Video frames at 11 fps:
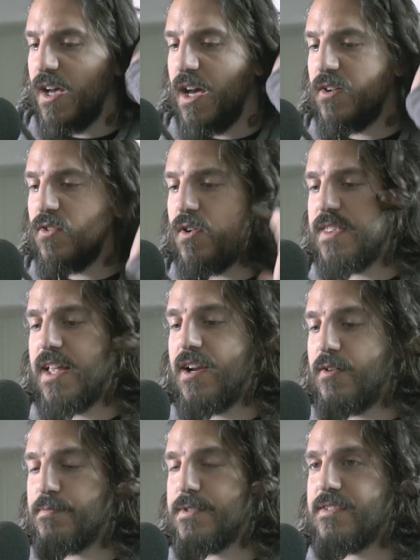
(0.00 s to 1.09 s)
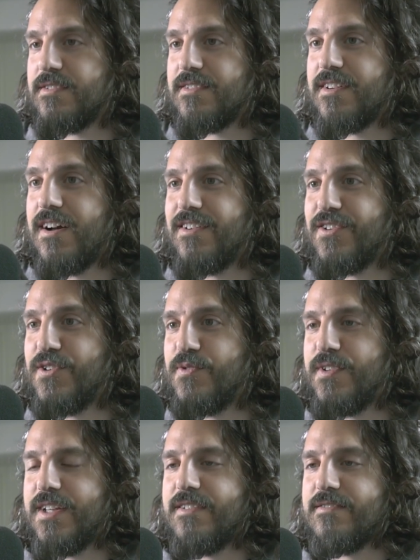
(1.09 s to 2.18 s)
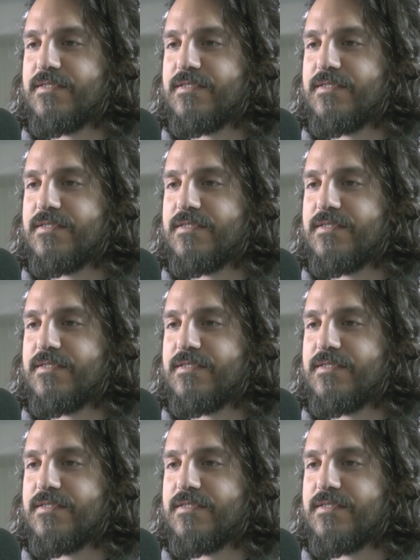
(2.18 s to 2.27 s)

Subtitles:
I don't know if that helps continuity.